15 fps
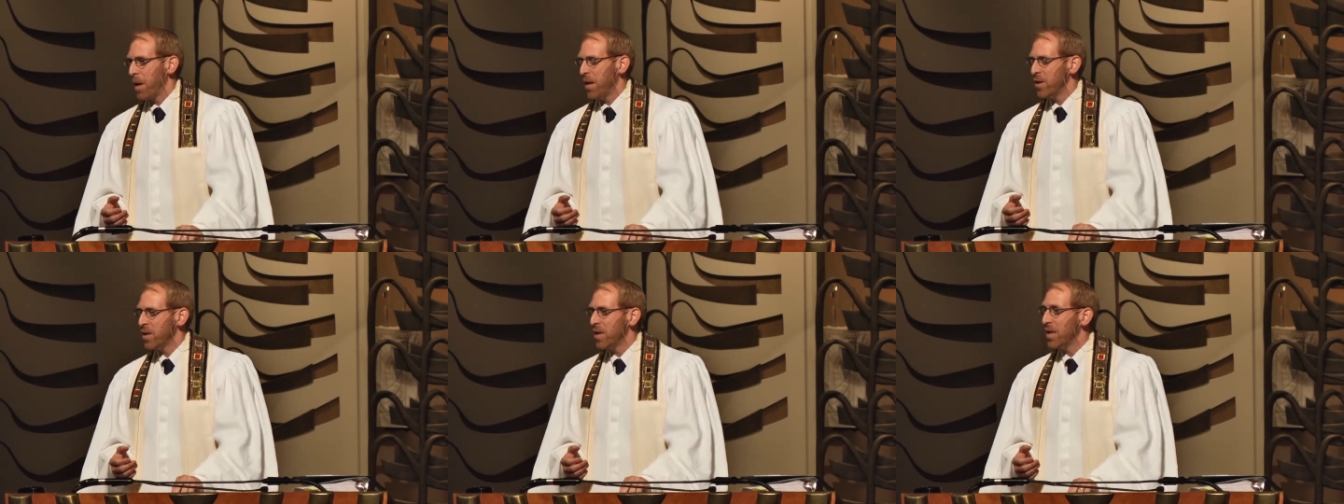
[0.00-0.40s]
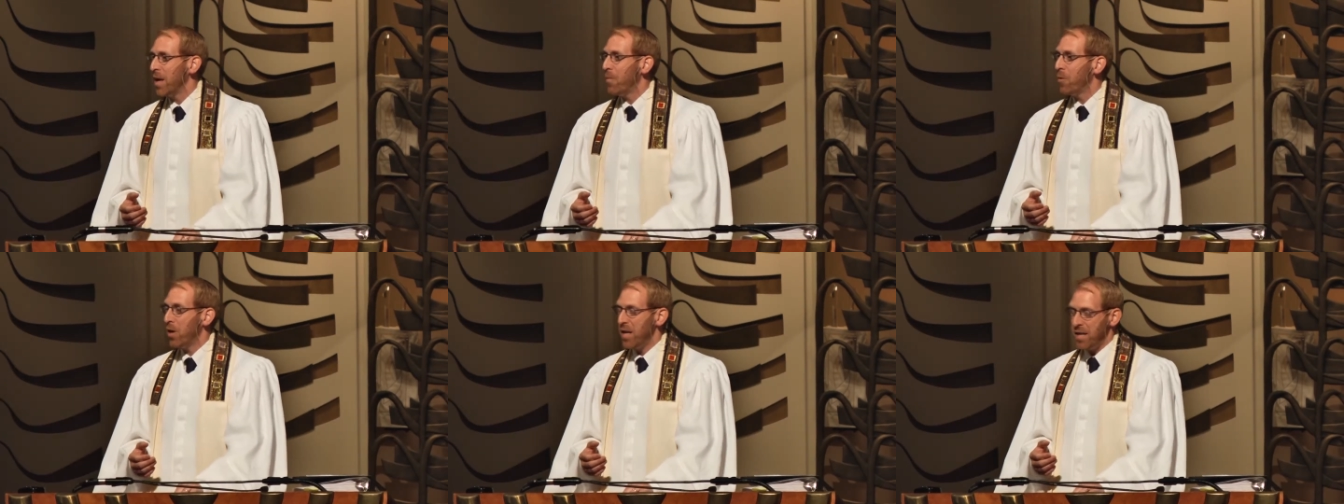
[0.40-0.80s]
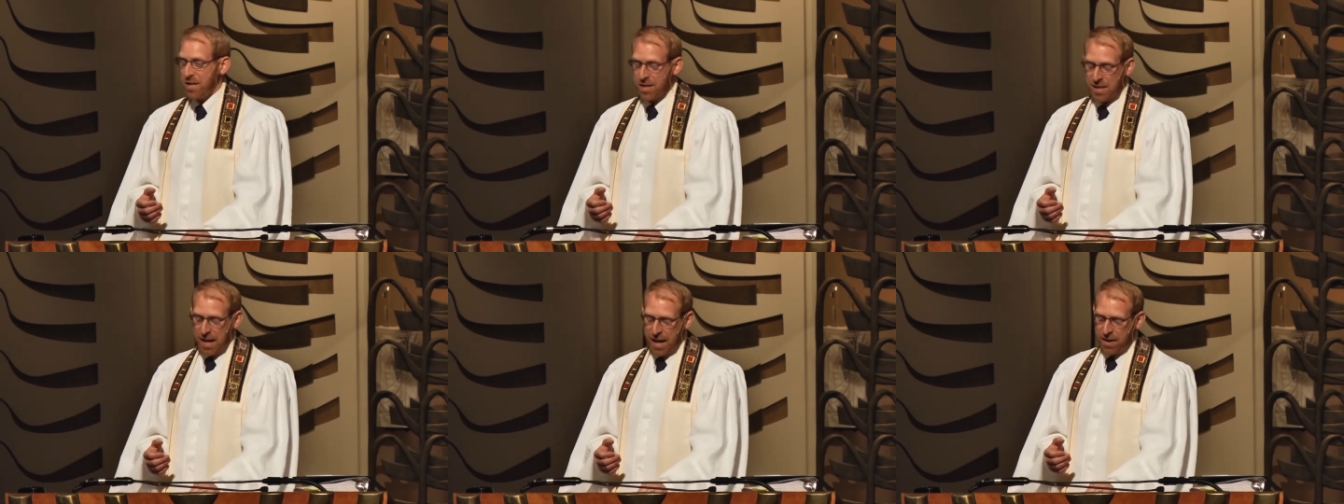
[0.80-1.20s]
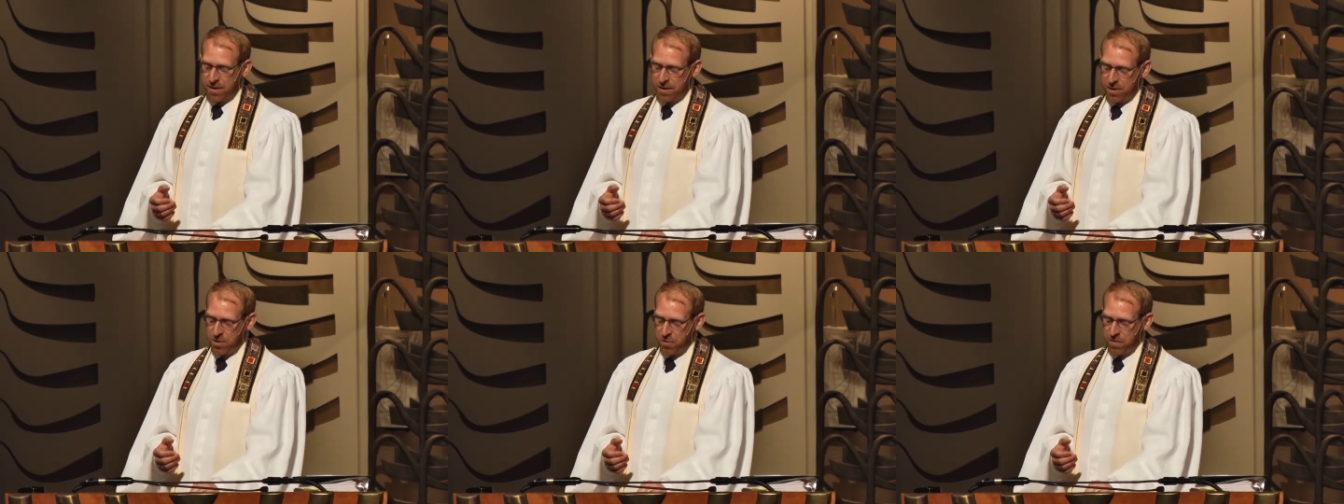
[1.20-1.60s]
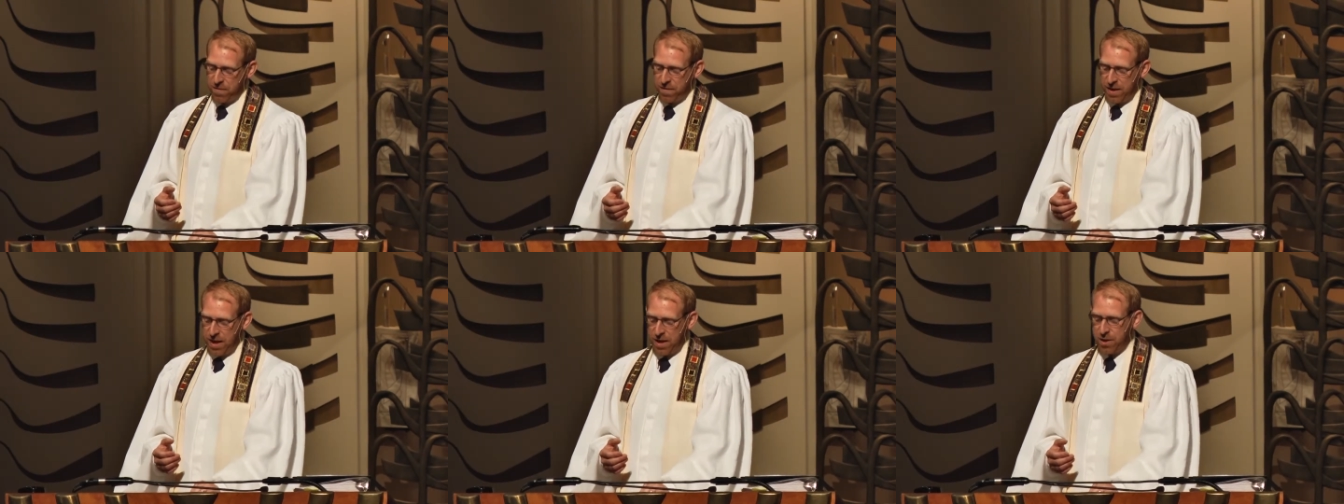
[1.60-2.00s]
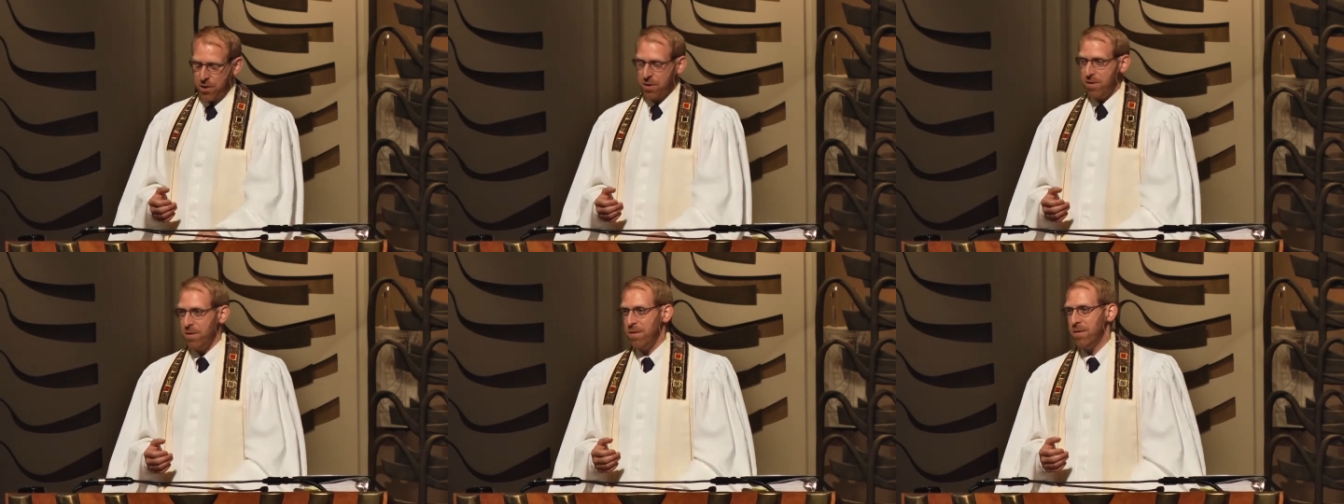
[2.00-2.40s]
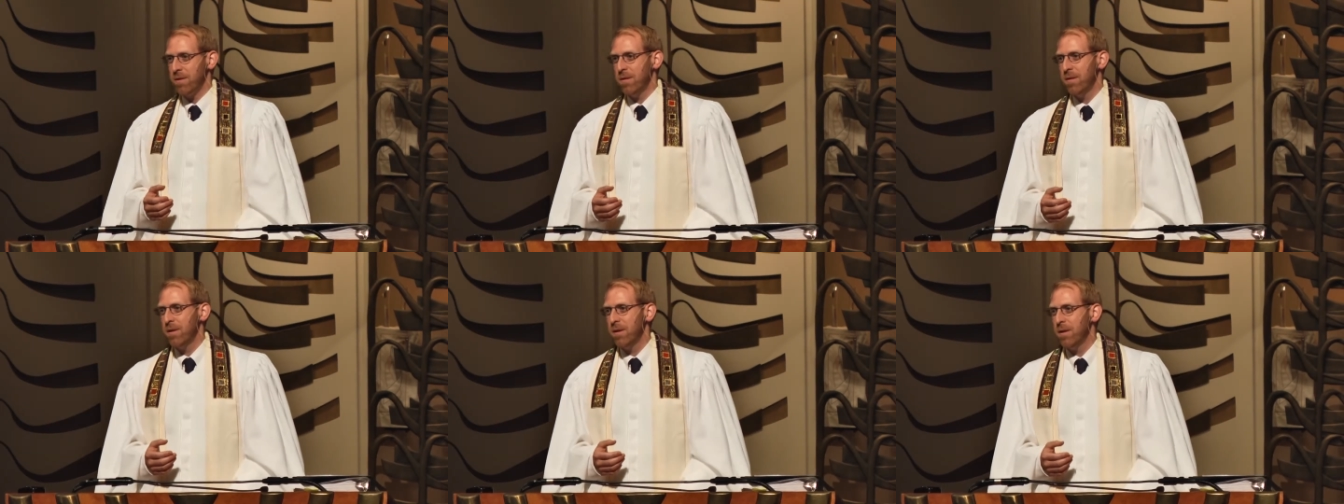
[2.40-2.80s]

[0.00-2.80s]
and celebrity status notifications,